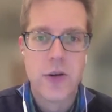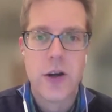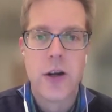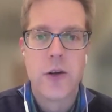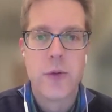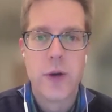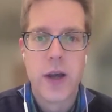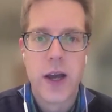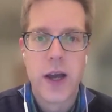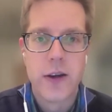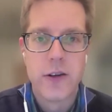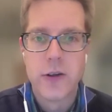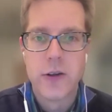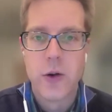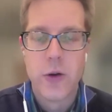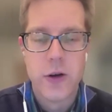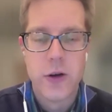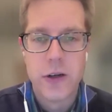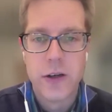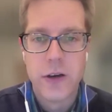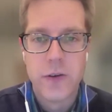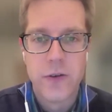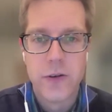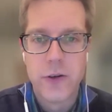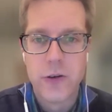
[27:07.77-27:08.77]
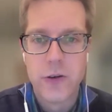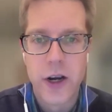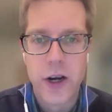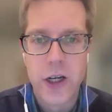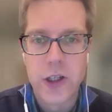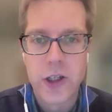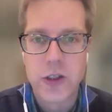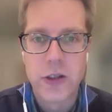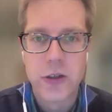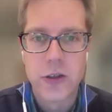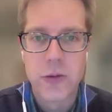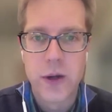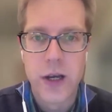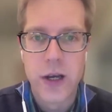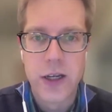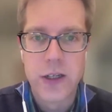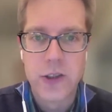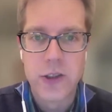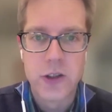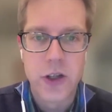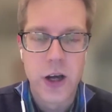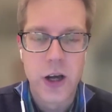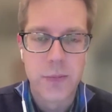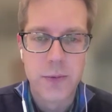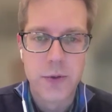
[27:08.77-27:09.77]
we had to go in a different direction or we had to
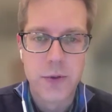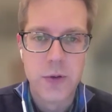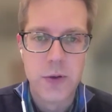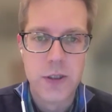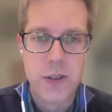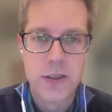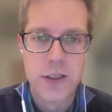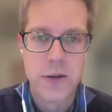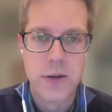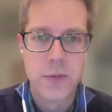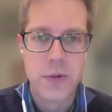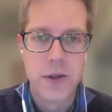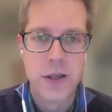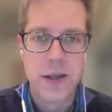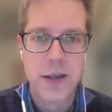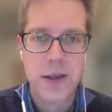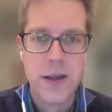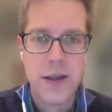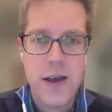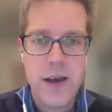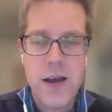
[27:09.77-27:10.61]
stop doing something,